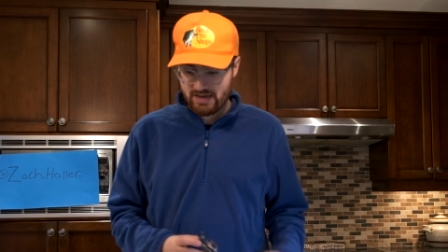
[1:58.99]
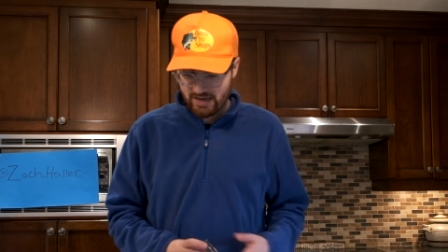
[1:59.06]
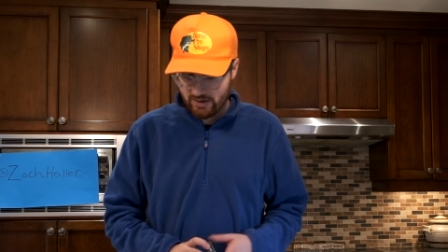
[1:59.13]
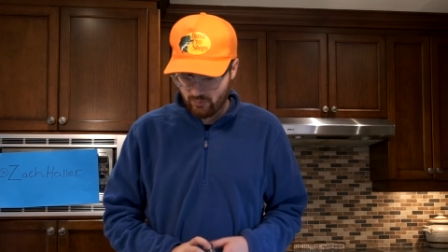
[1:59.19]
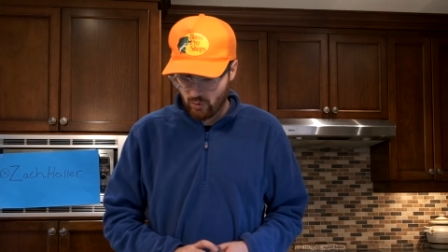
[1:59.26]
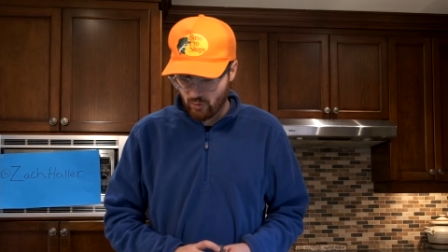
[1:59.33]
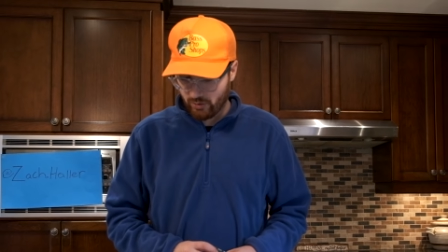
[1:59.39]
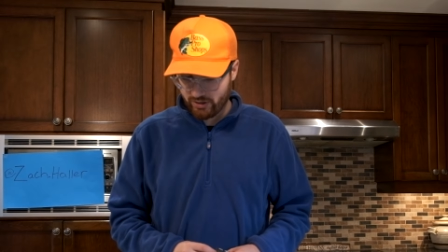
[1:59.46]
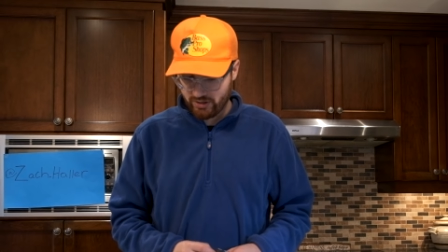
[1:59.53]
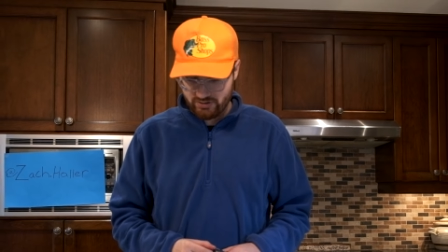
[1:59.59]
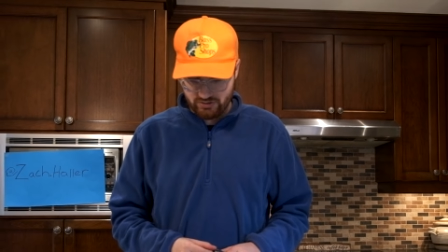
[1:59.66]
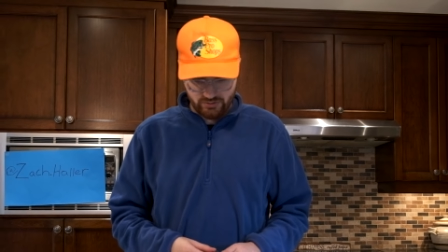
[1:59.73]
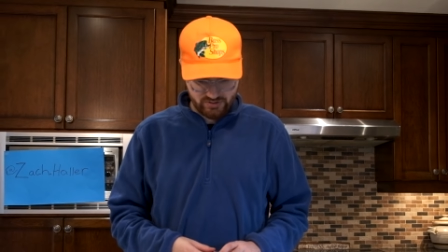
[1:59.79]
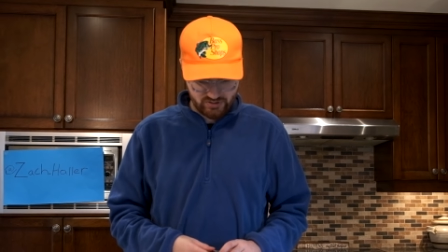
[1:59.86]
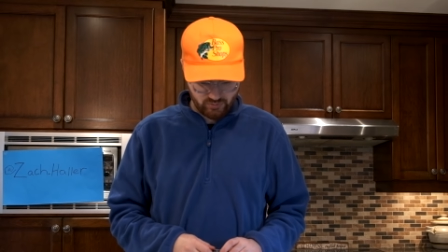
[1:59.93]
And what we're going to
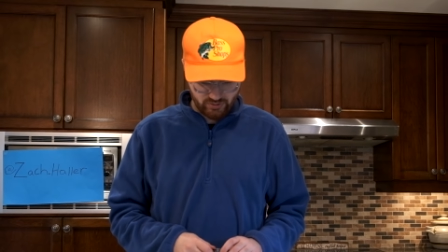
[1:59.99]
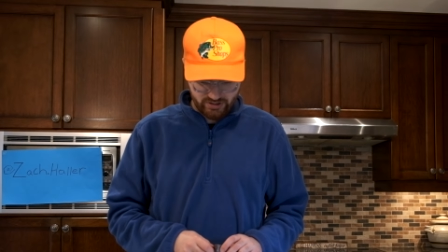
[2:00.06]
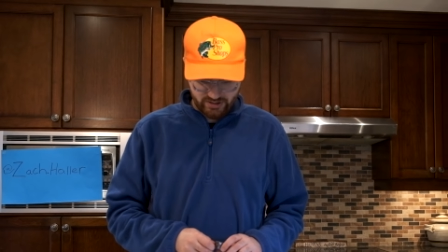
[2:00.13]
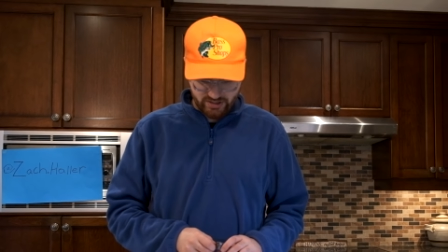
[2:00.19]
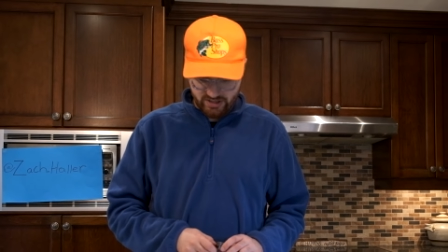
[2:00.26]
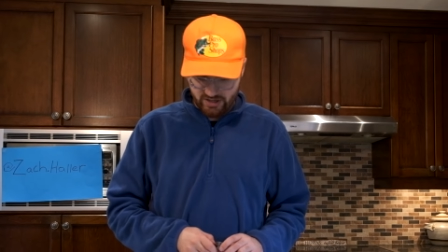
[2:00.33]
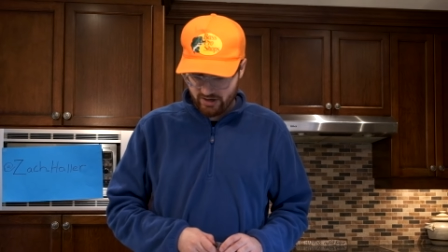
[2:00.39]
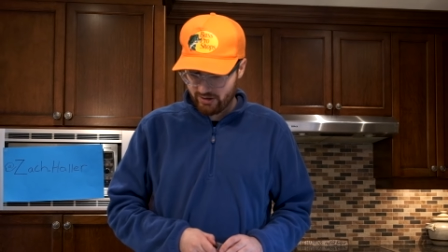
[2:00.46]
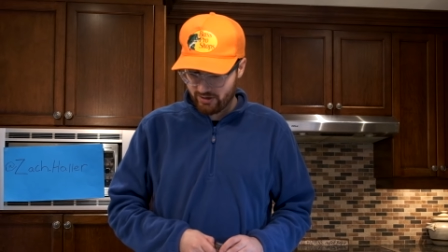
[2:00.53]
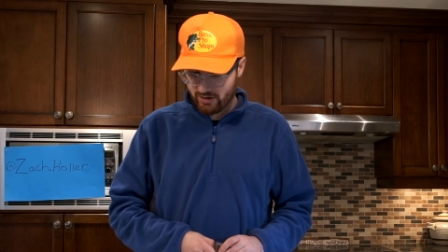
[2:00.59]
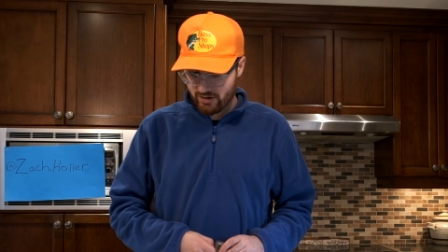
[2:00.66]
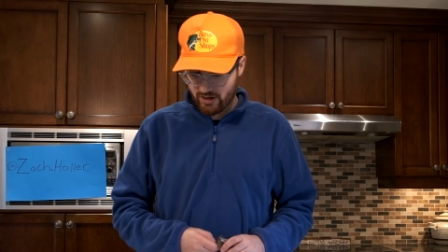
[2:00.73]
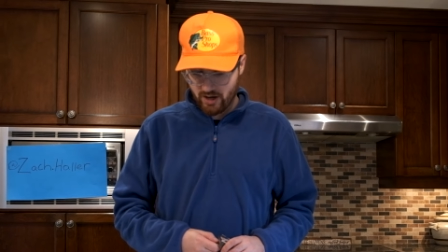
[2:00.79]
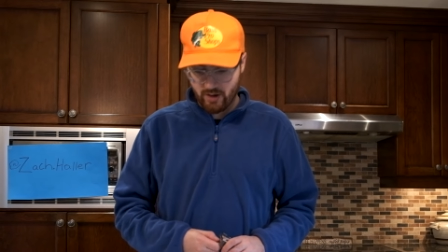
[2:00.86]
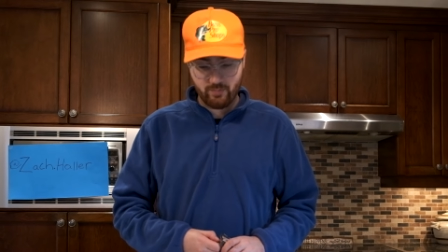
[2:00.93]
do is we're going to cut
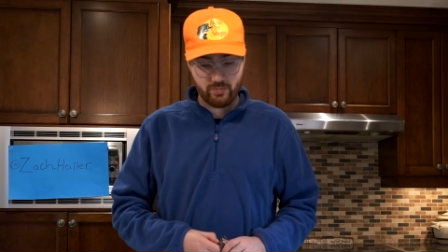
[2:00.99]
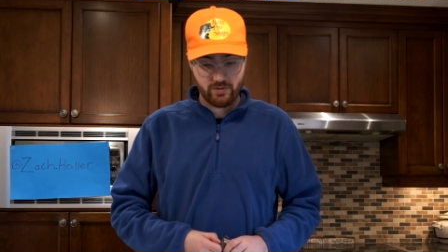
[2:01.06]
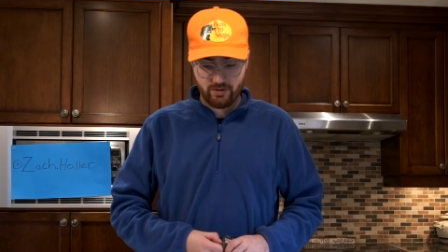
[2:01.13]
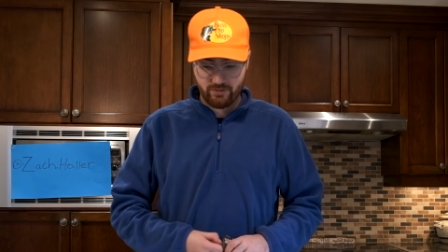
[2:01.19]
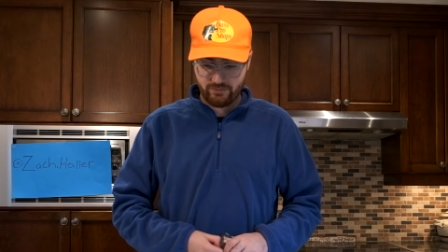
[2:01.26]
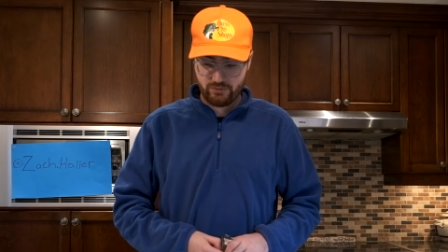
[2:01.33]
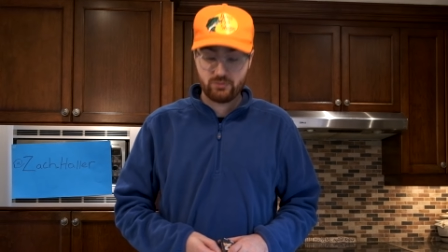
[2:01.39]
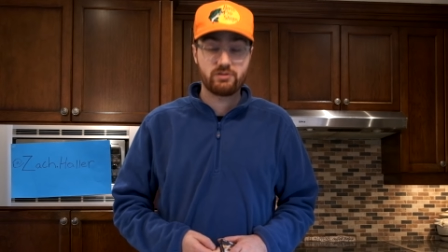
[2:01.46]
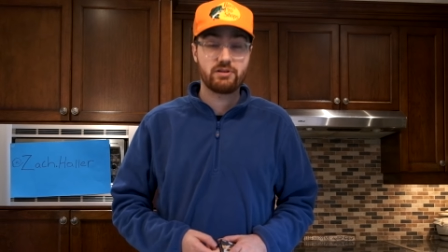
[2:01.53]
up a few